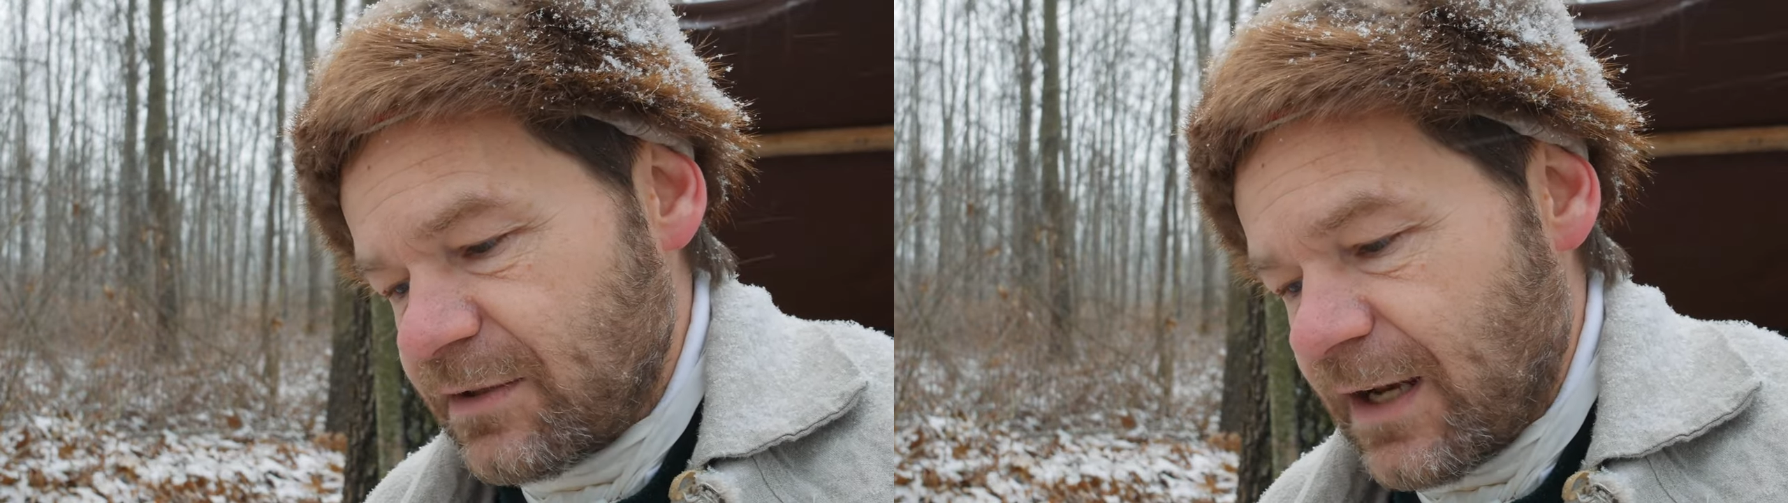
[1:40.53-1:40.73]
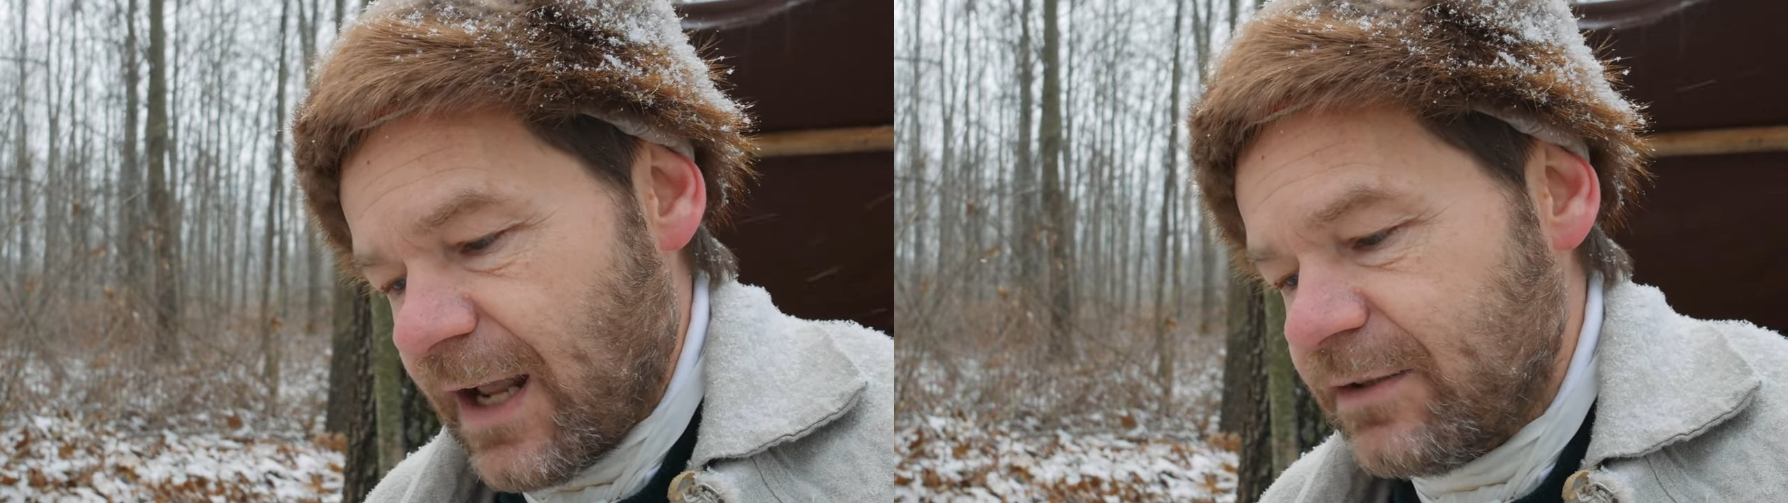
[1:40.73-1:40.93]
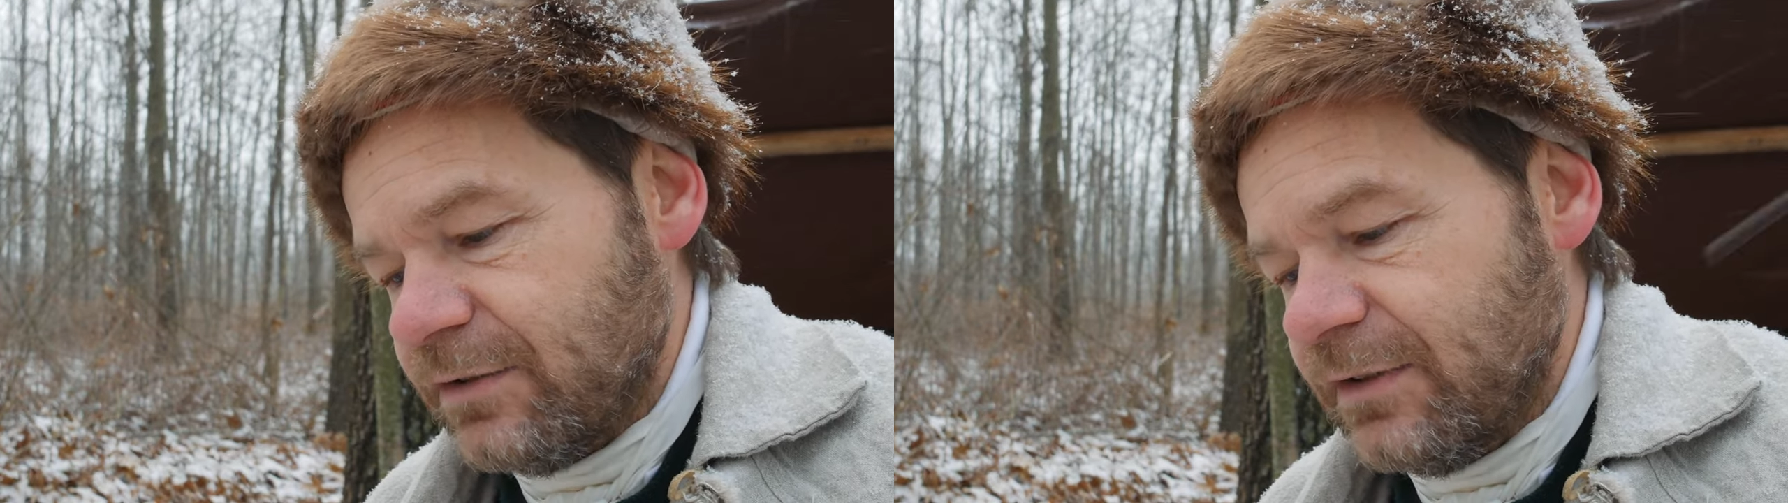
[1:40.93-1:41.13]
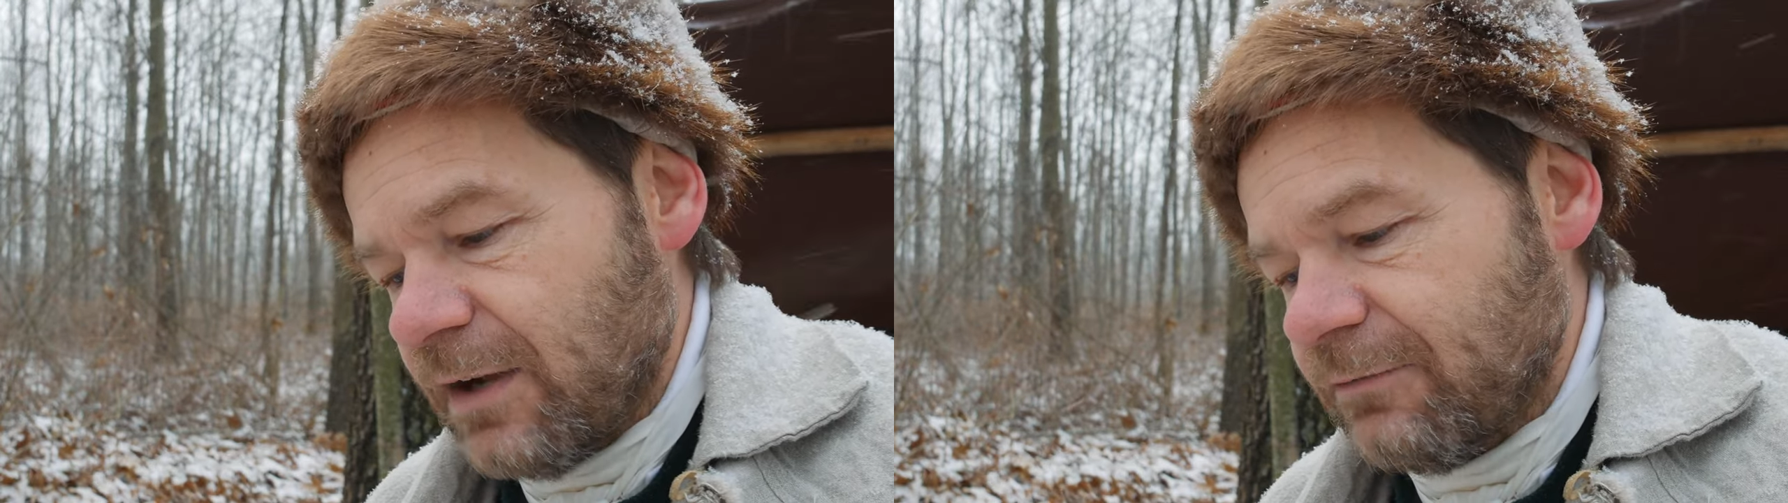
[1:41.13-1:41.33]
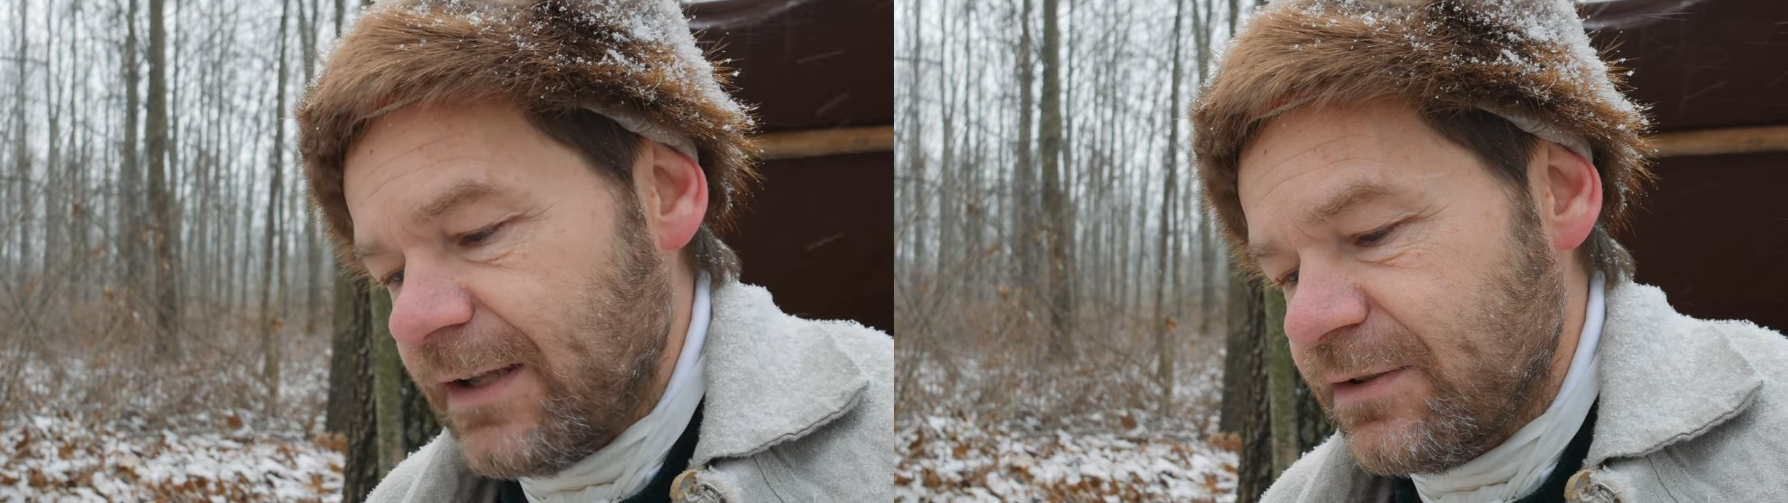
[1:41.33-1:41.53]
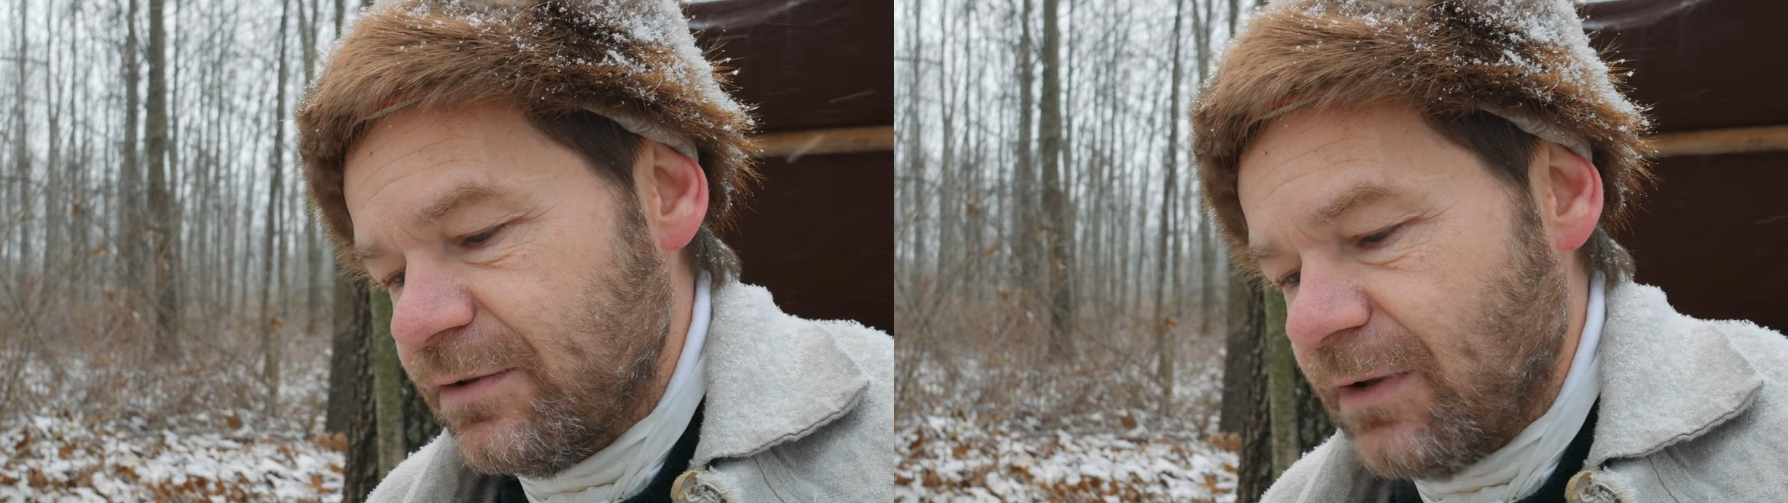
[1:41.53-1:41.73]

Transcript: that I could not write two